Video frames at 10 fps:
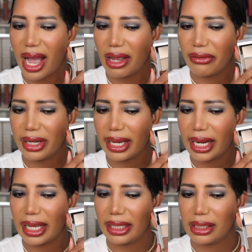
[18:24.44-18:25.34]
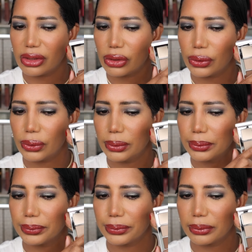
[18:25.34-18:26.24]
I feel like I like these 2
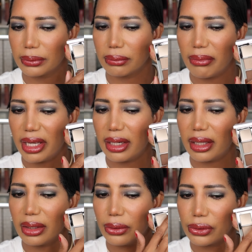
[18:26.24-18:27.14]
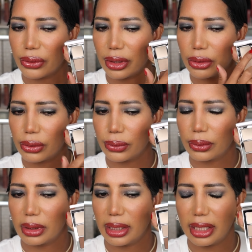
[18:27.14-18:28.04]
better than those other 2,
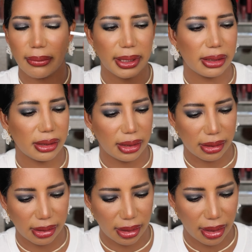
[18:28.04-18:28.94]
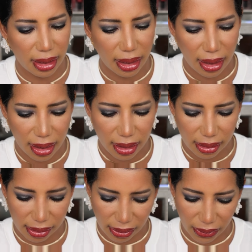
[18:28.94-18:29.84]
if that makes sense.
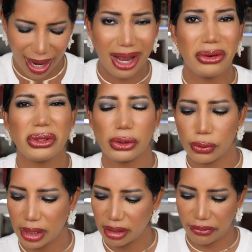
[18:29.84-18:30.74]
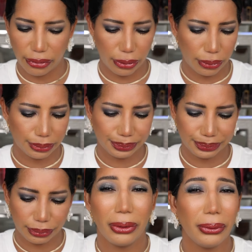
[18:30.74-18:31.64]
So I'm going to swatch it for you.
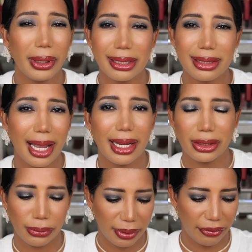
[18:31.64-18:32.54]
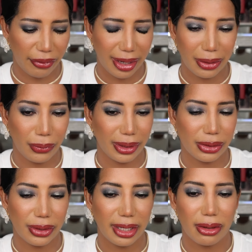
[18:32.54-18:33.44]
Who got time to be fighting when it's
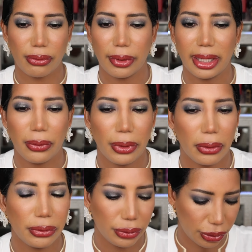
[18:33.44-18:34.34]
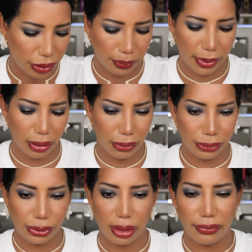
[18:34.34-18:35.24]
gonna get ready with all those
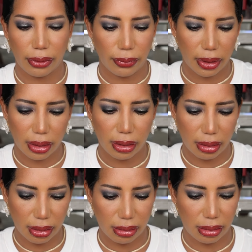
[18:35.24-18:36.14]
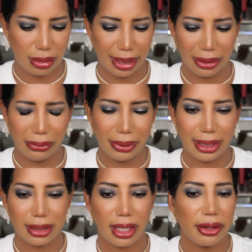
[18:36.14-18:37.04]
sparkles everywhere, you know? Like, who
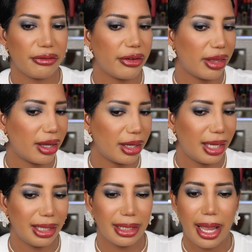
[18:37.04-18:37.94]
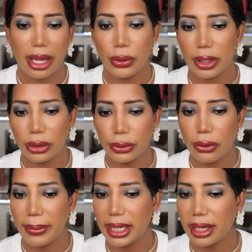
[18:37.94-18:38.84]
got time for that? And yeah, you can do
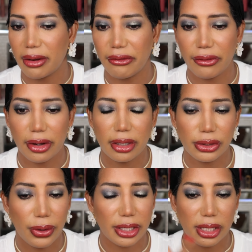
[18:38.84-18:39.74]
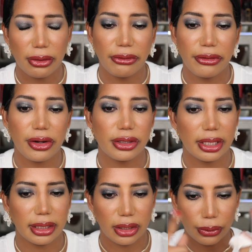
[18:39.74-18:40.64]
your makeup first, your eyeshadow first,
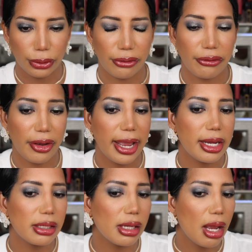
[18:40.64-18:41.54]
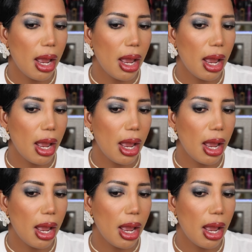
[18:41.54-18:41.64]
and then do your face.